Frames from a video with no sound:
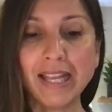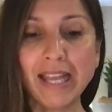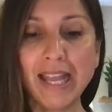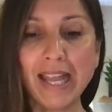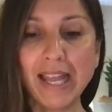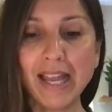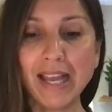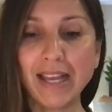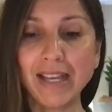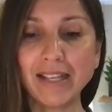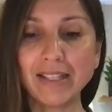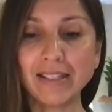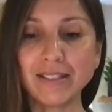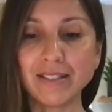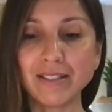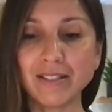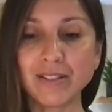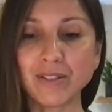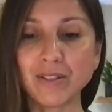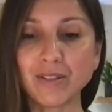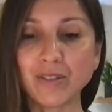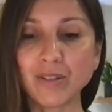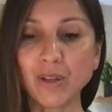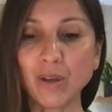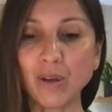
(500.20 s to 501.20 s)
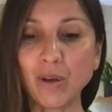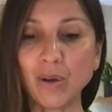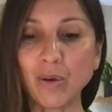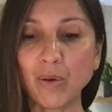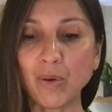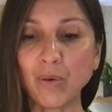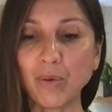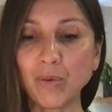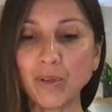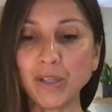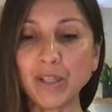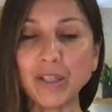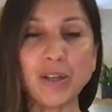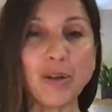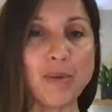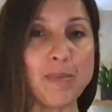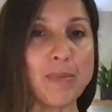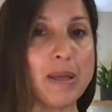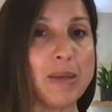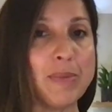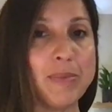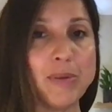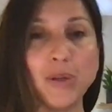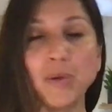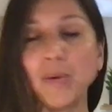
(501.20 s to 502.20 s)
And so,
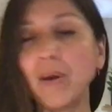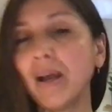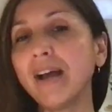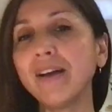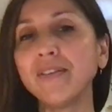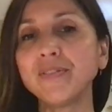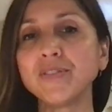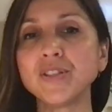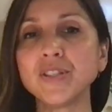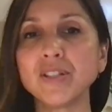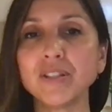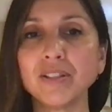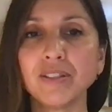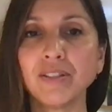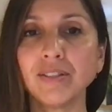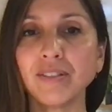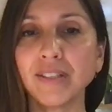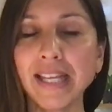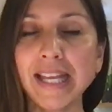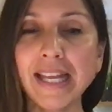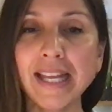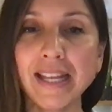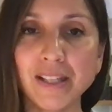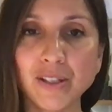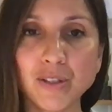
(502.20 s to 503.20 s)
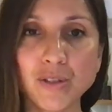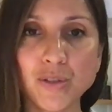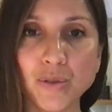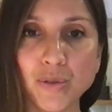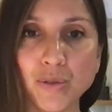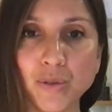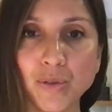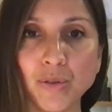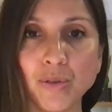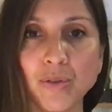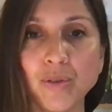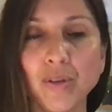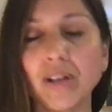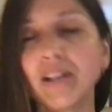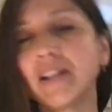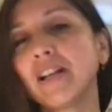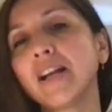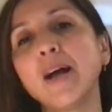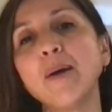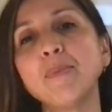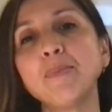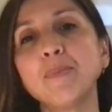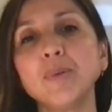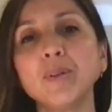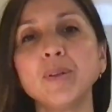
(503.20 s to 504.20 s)
maybe you have to cancel a
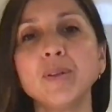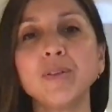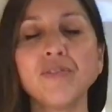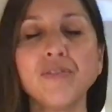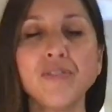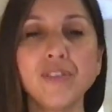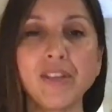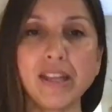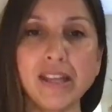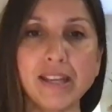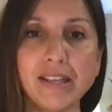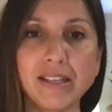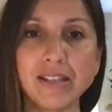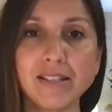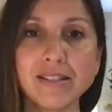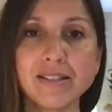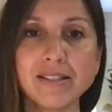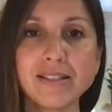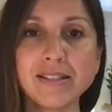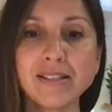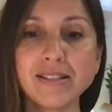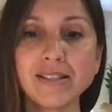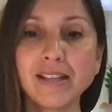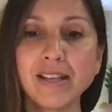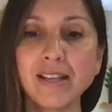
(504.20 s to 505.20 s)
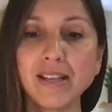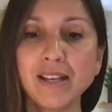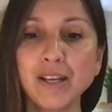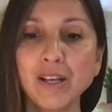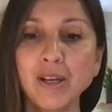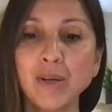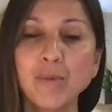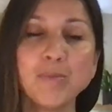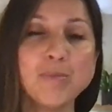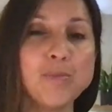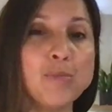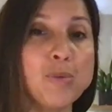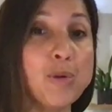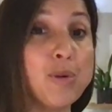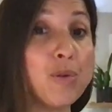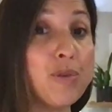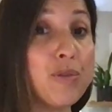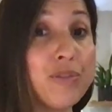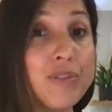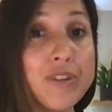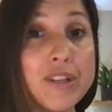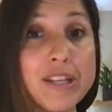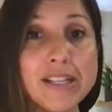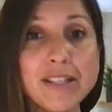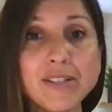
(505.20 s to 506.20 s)
couple of things, move
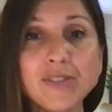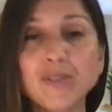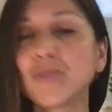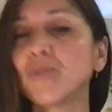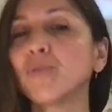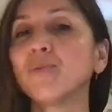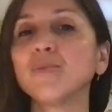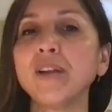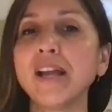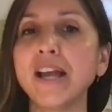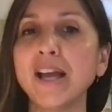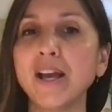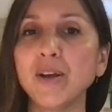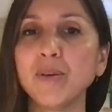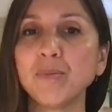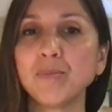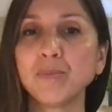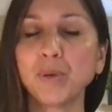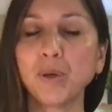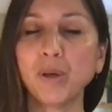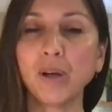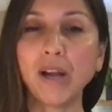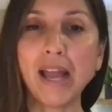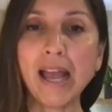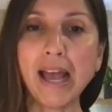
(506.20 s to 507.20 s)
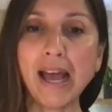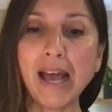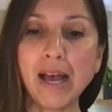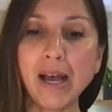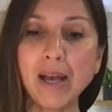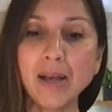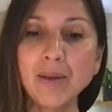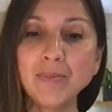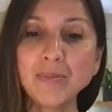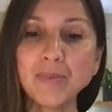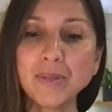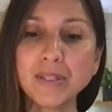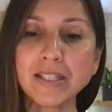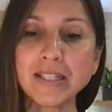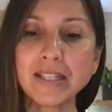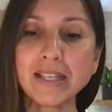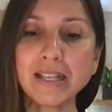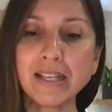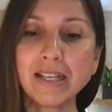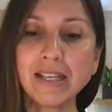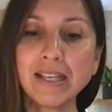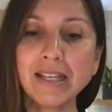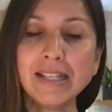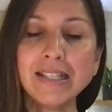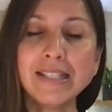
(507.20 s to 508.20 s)
things around, perhaps
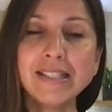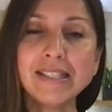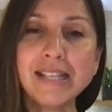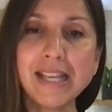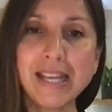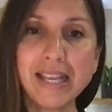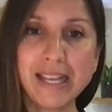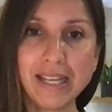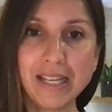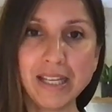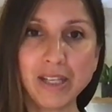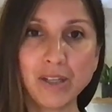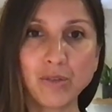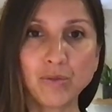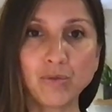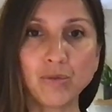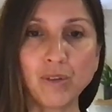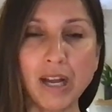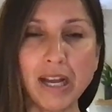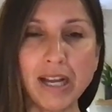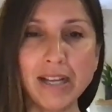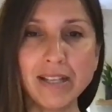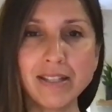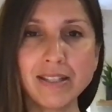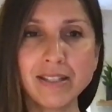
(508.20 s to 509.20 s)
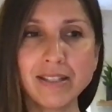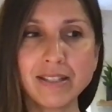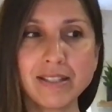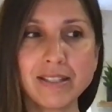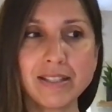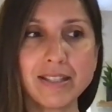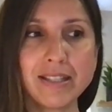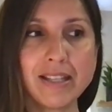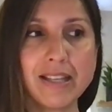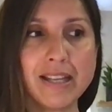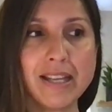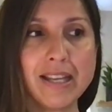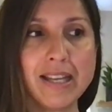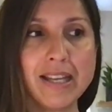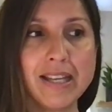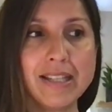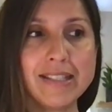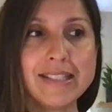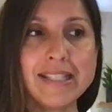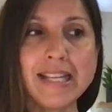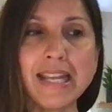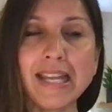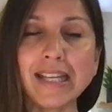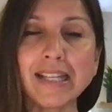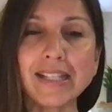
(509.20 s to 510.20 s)
take rest,
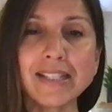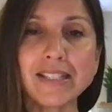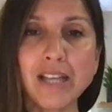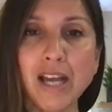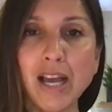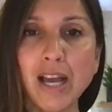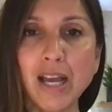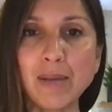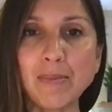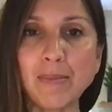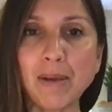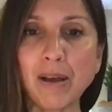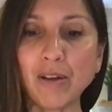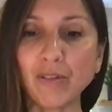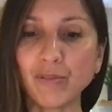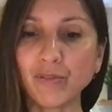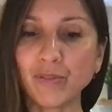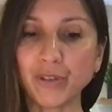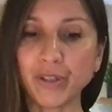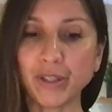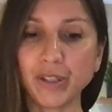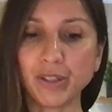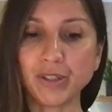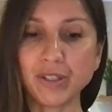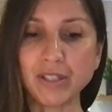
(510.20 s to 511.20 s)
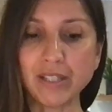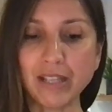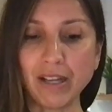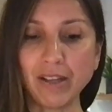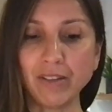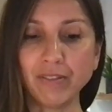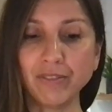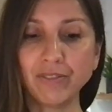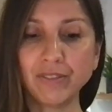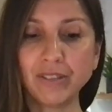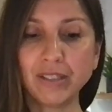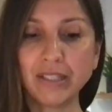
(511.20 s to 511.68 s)
take a time out for yourself,